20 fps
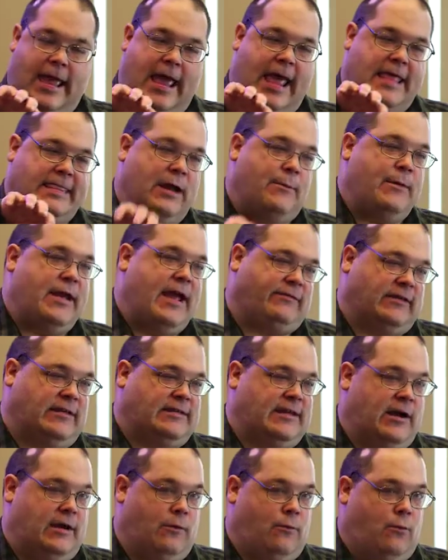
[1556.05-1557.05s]
And then we have to
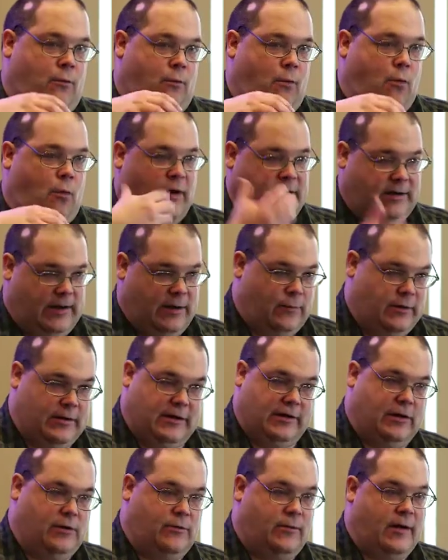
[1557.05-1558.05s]
say, all right, well, what do they want to
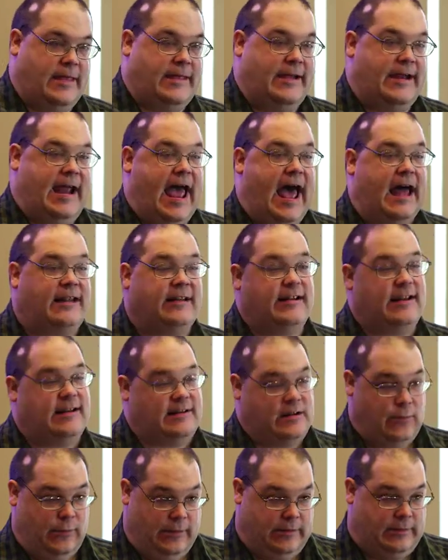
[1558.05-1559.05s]
do? And then how do they
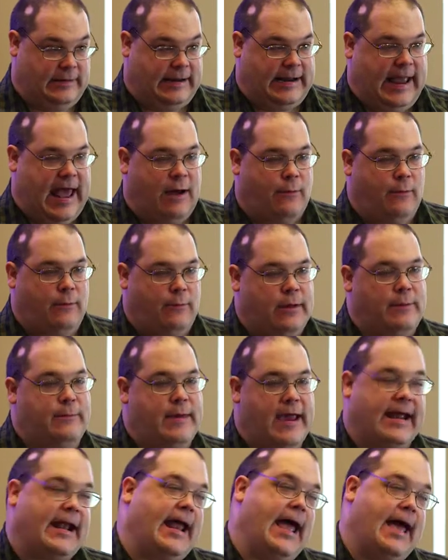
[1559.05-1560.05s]
do it? Like, how would we
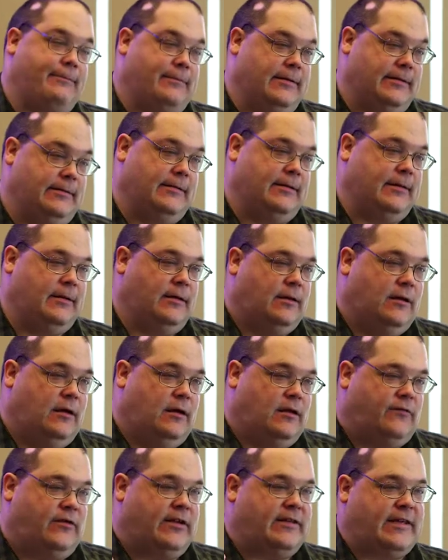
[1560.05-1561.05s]
make it happen?
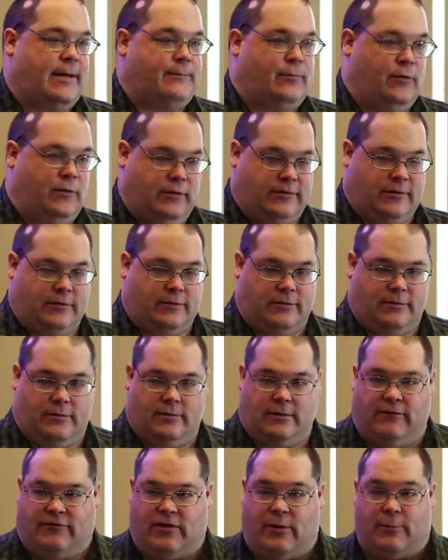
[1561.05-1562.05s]
So for example,
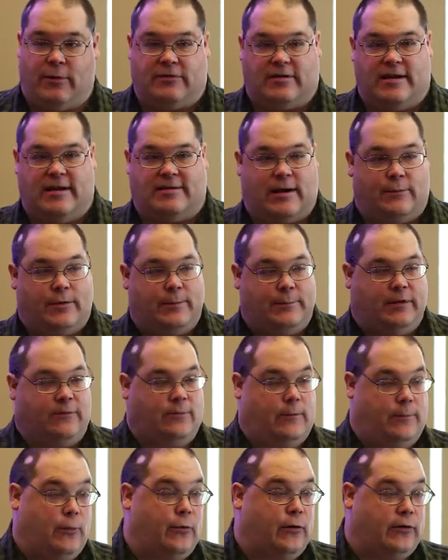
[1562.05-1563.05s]
if someone says, I want to build a
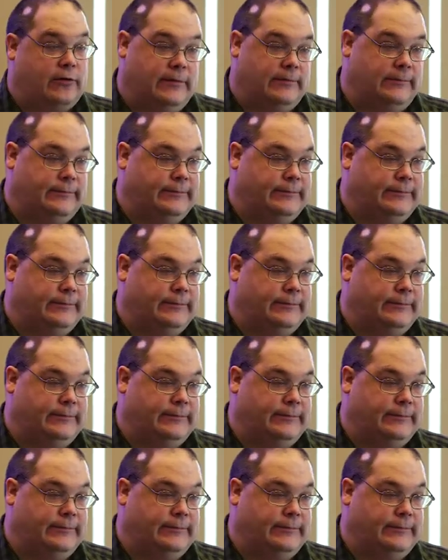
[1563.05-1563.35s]
report,